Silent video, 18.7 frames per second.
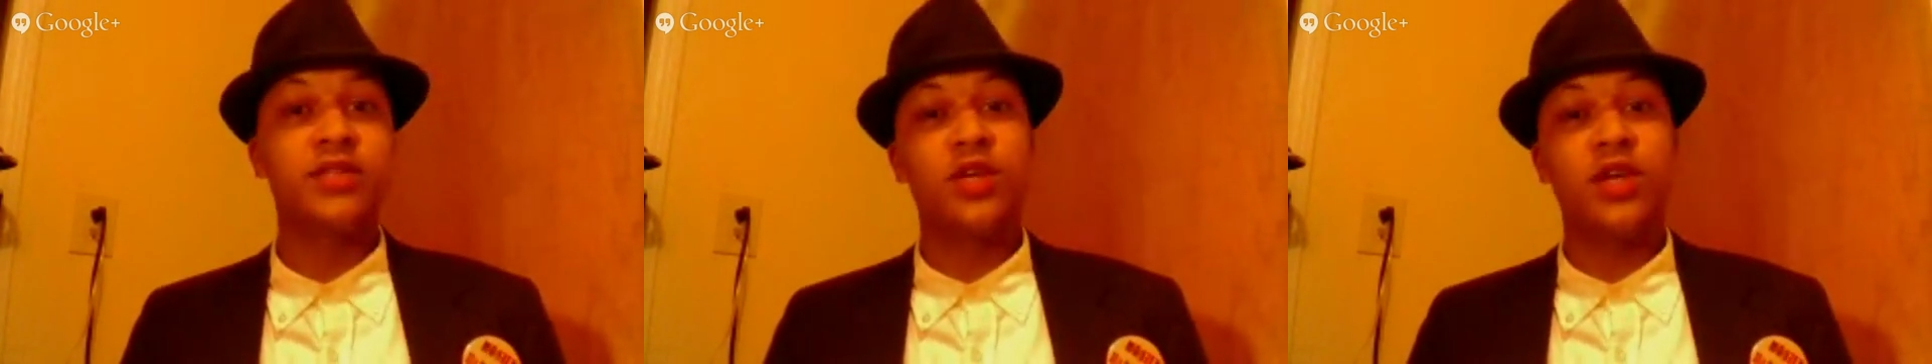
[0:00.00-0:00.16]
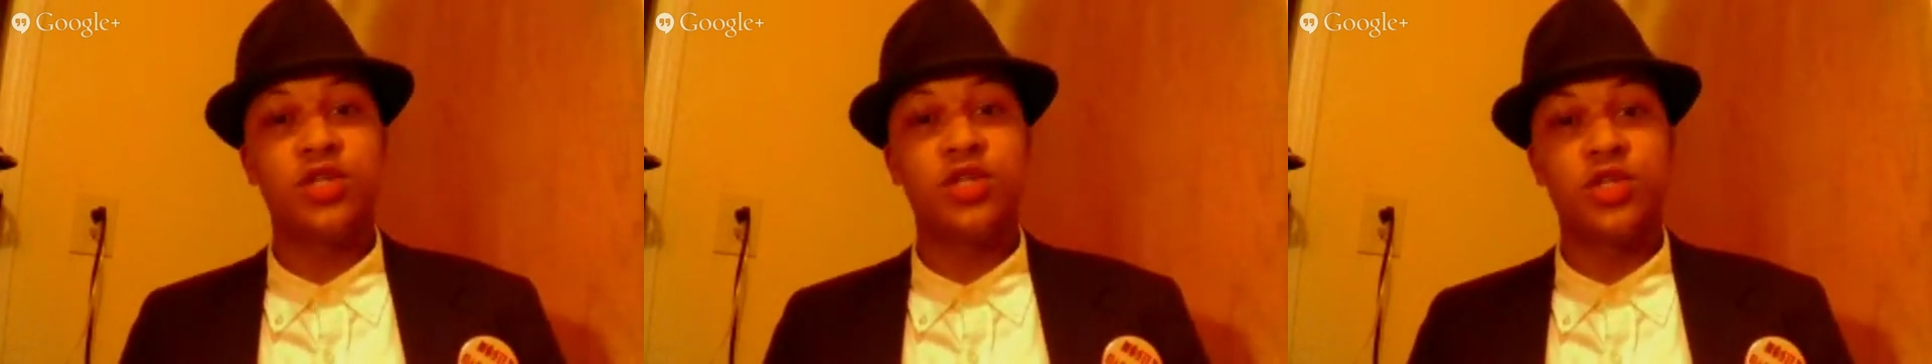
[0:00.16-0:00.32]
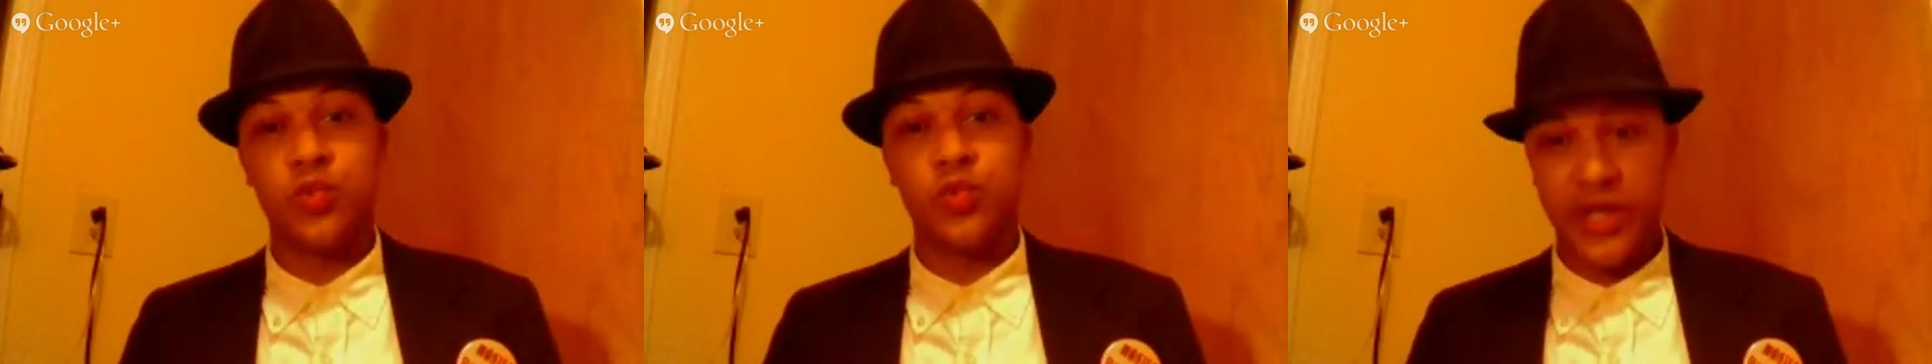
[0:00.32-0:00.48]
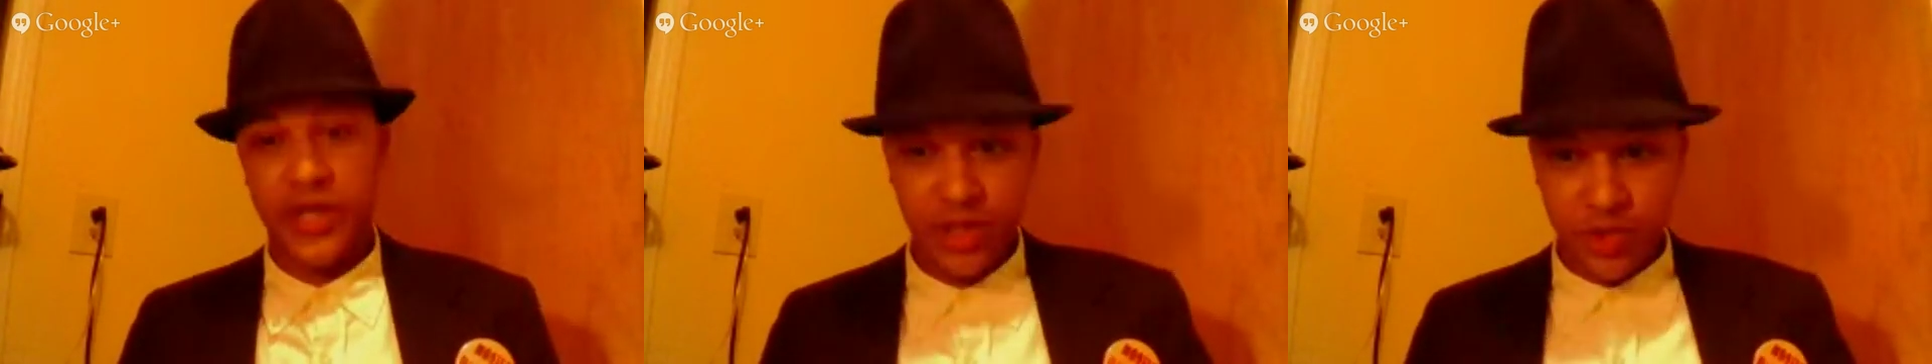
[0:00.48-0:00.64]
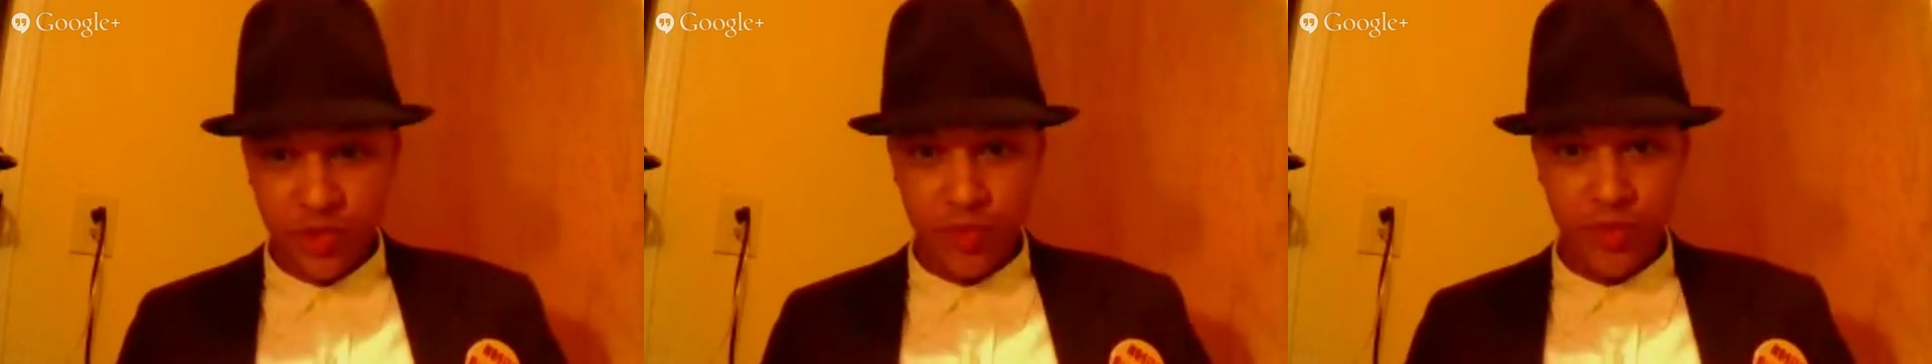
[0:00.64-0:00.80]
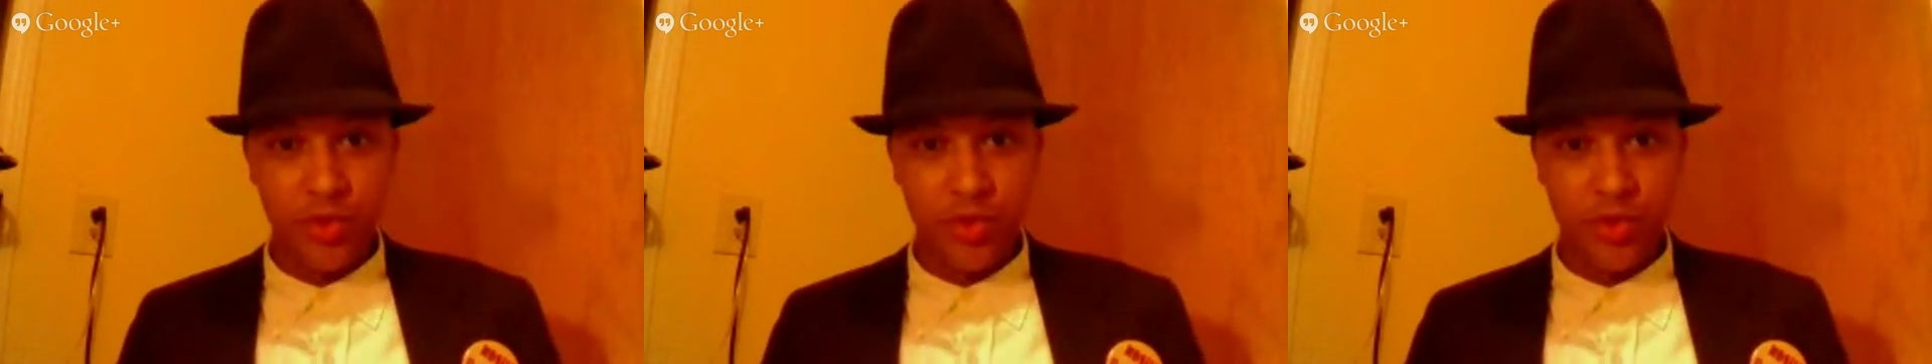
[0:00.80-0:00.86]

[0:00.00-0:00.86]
cancellations.